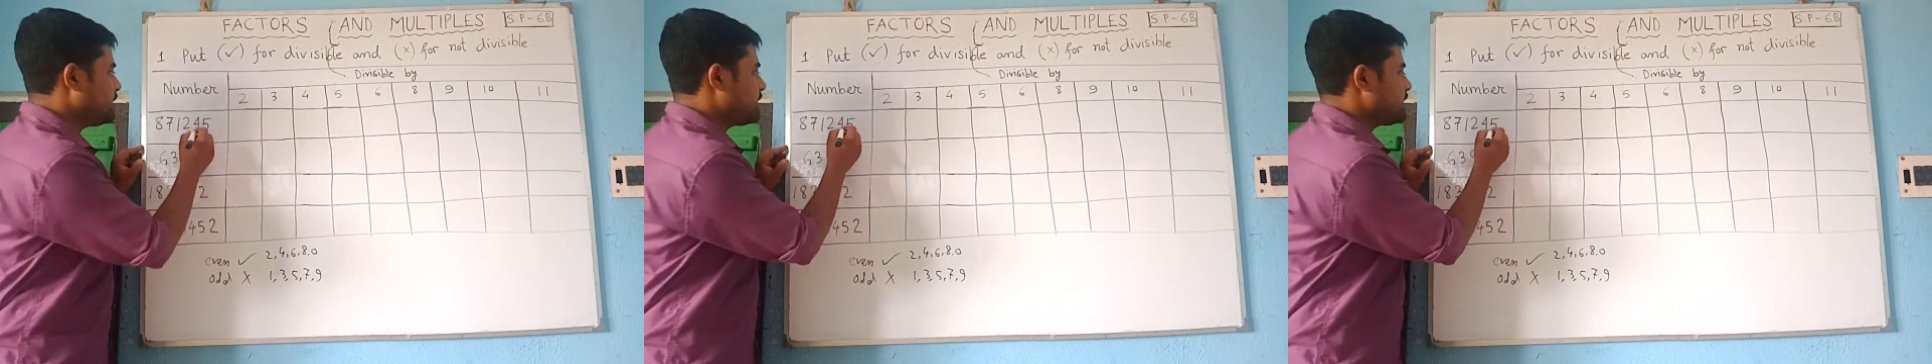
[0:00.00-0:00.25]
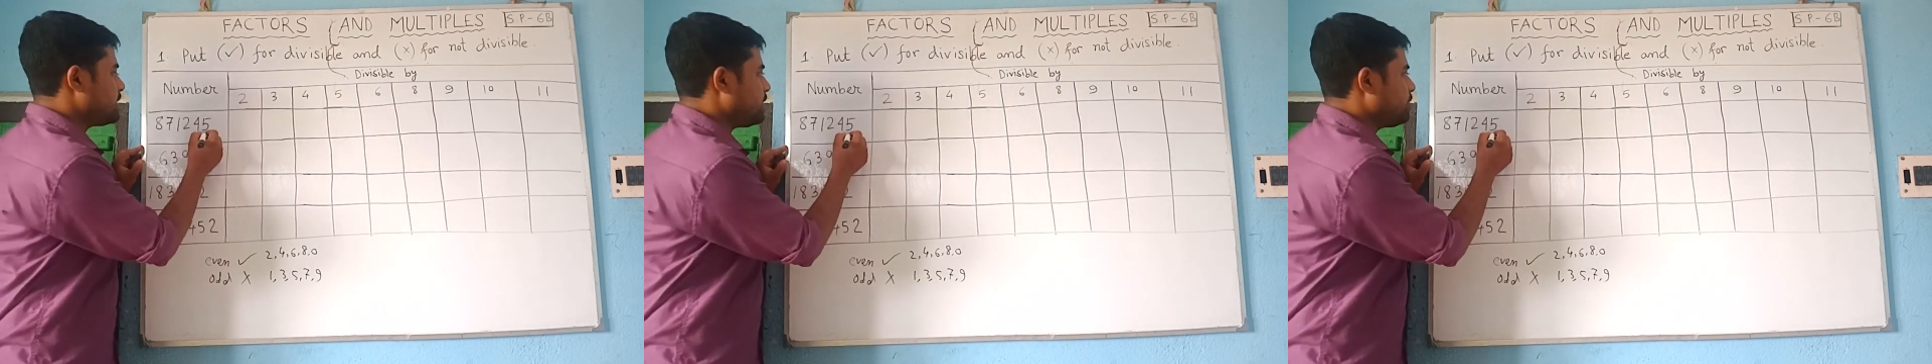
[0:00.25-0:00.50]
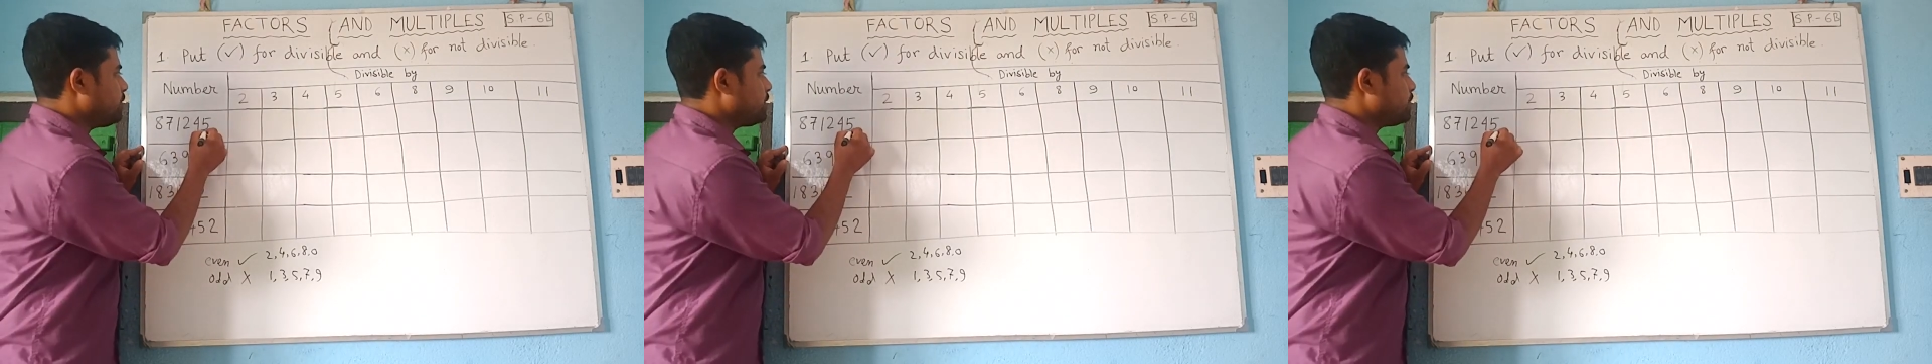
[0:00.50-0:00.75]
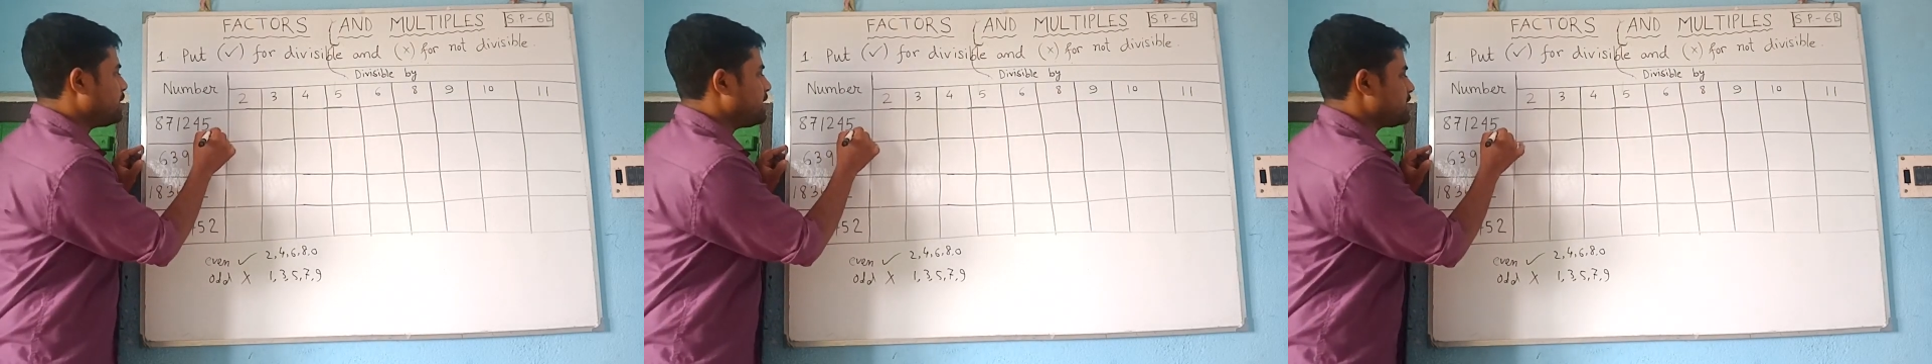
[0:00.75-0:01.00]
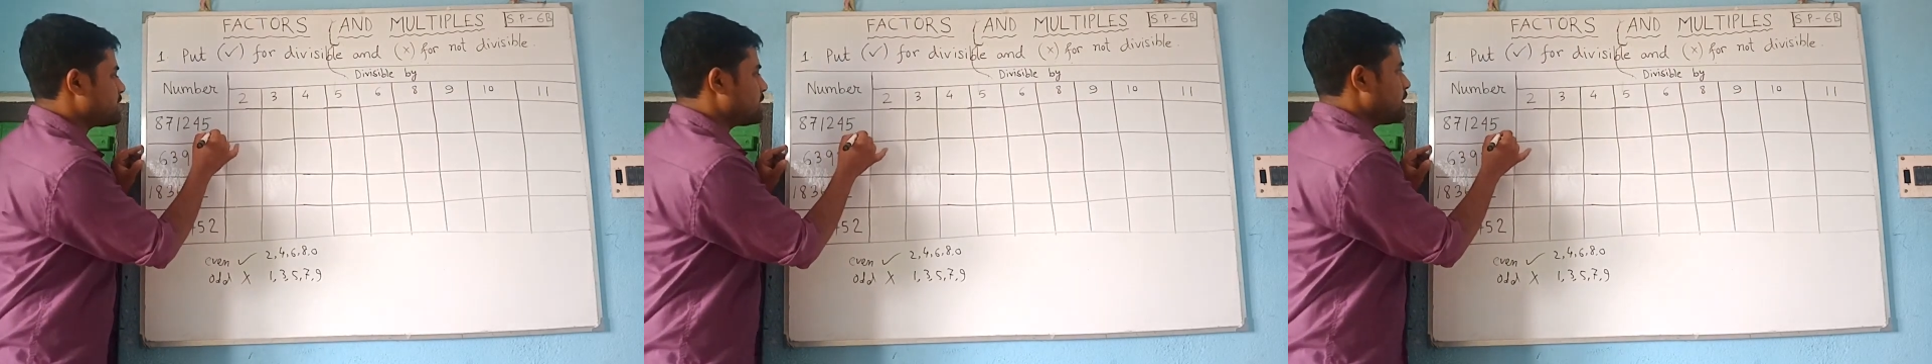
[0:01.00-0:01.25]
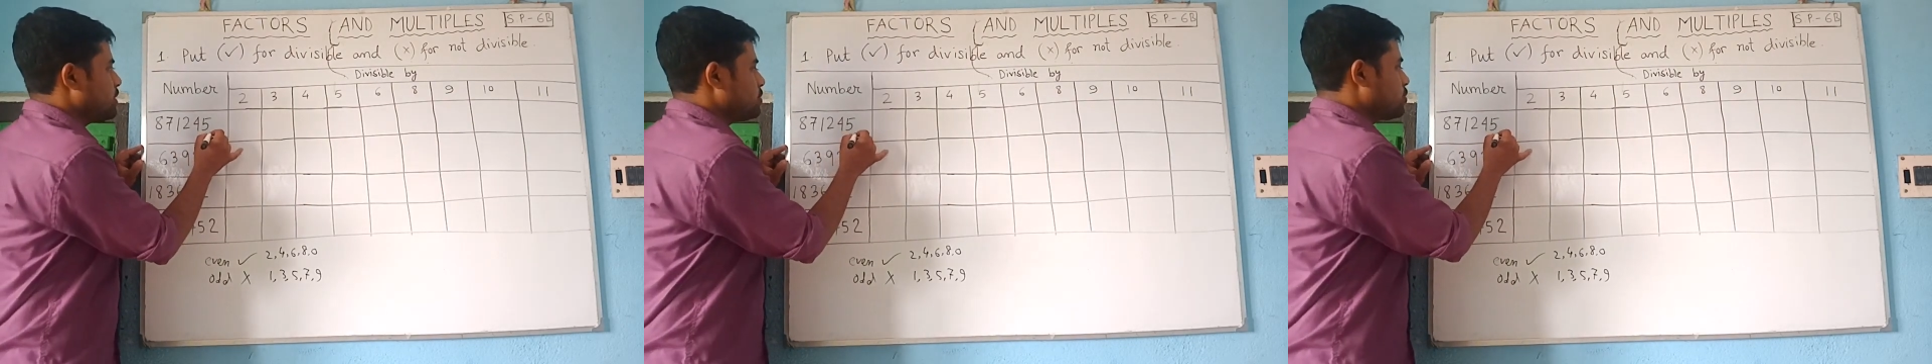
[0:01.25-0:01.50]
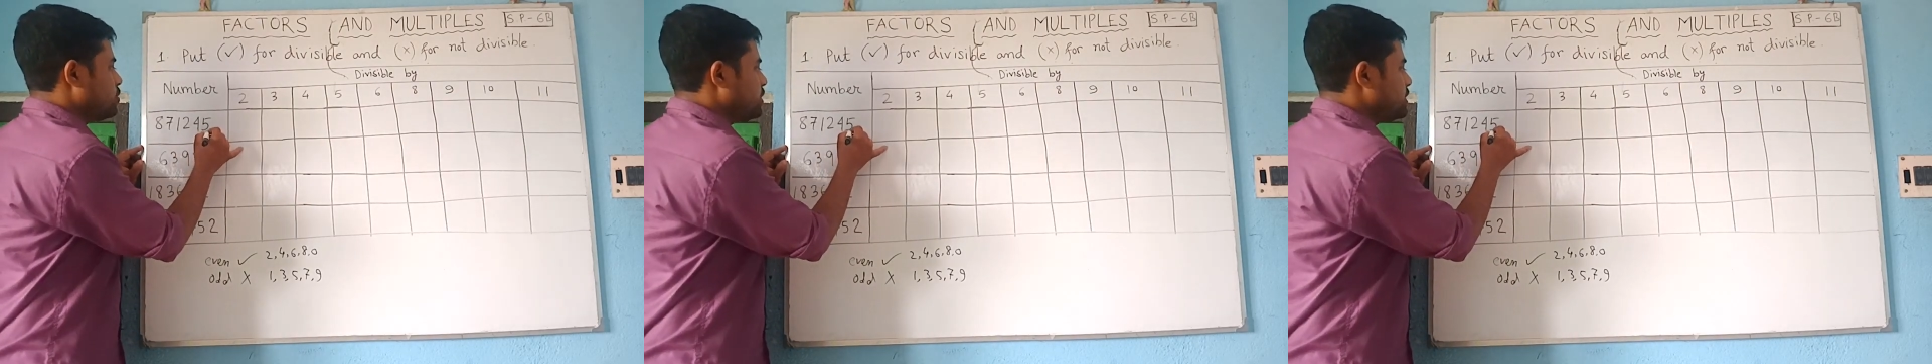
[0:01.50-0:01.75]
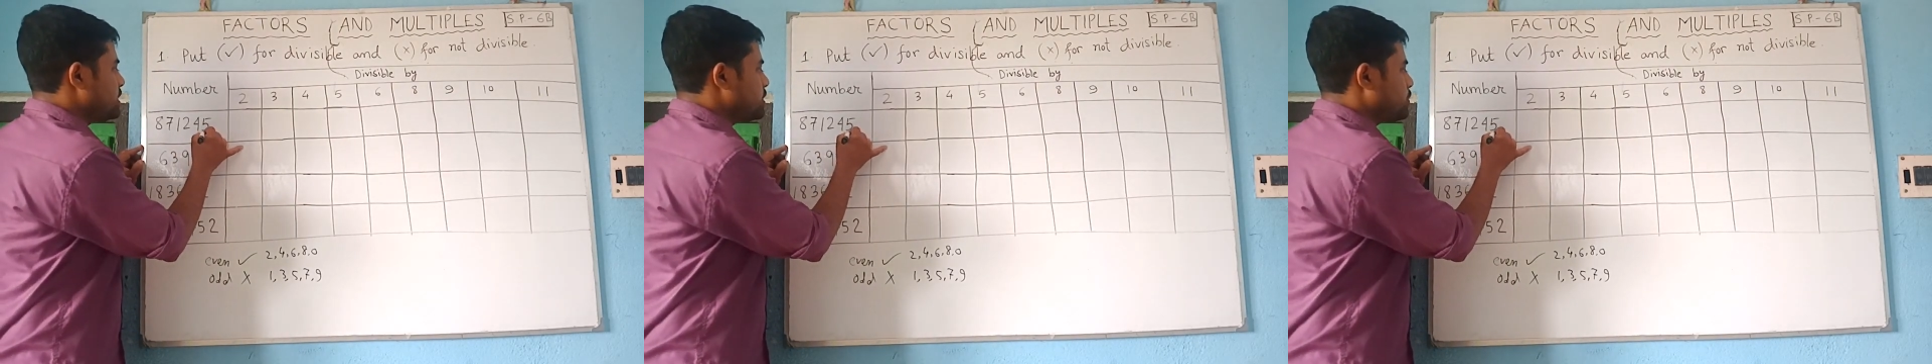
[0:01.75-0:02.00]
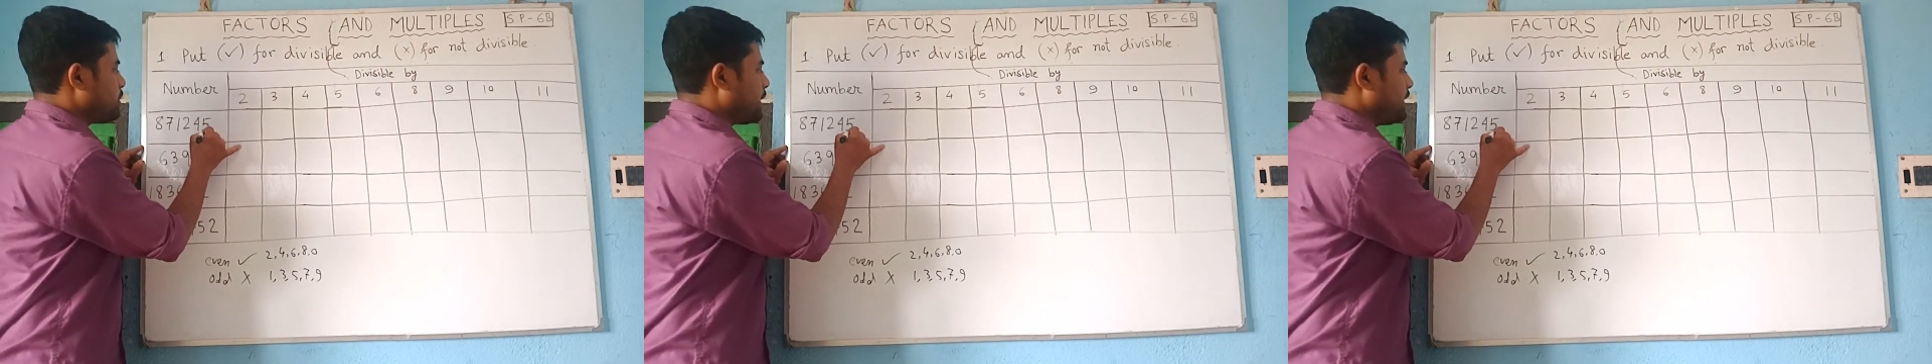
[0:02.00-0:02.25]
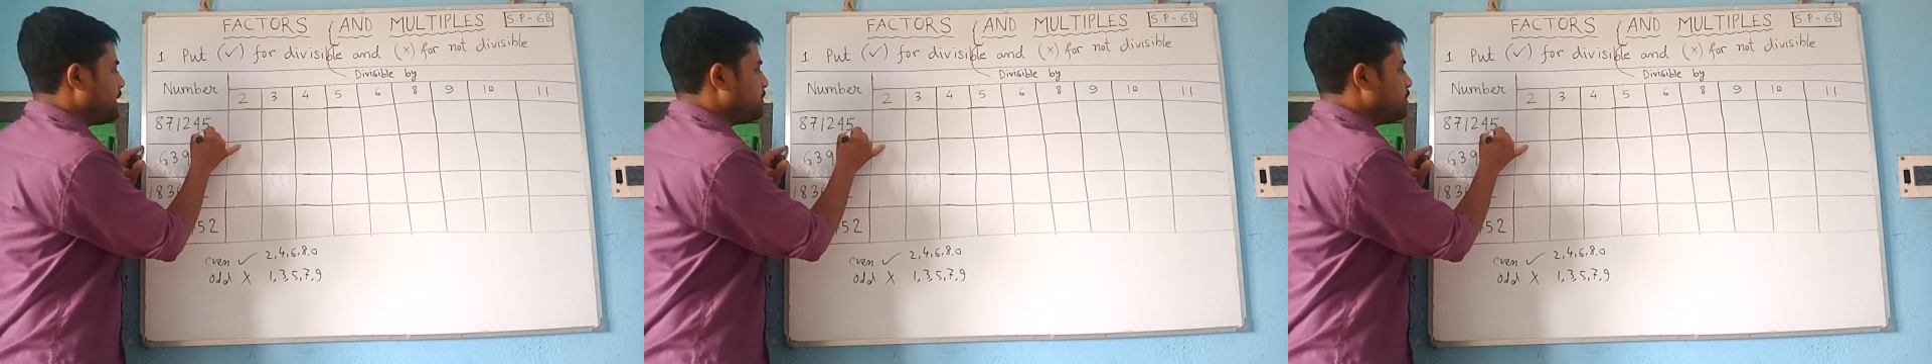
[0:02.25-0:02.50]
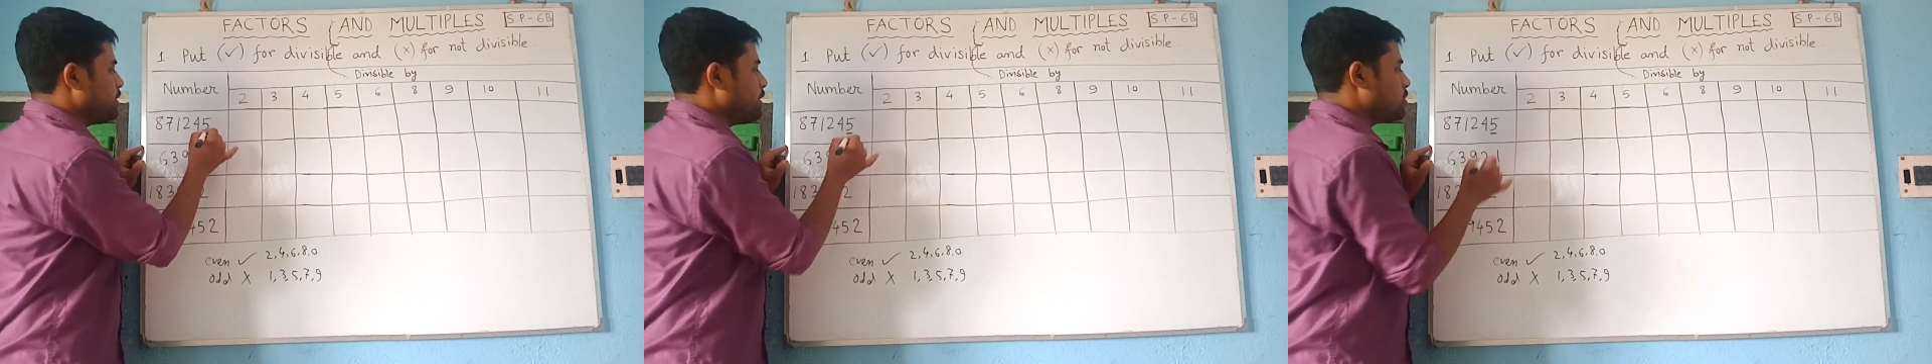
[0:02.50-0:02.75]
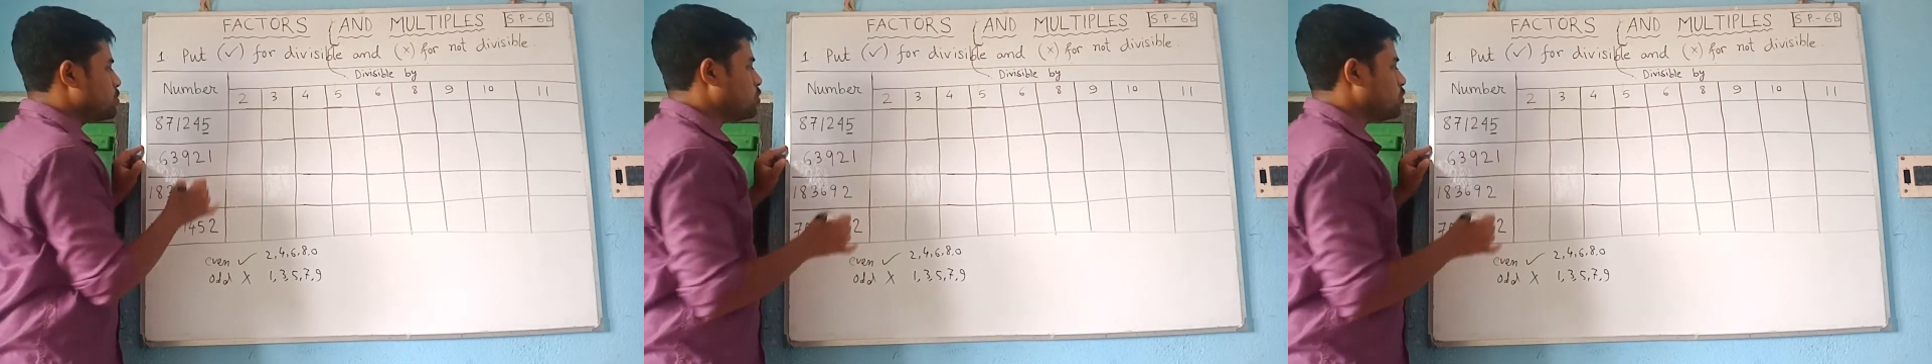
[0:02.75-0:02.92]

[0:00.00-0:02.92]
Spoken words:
This is the unit place. So this is 5.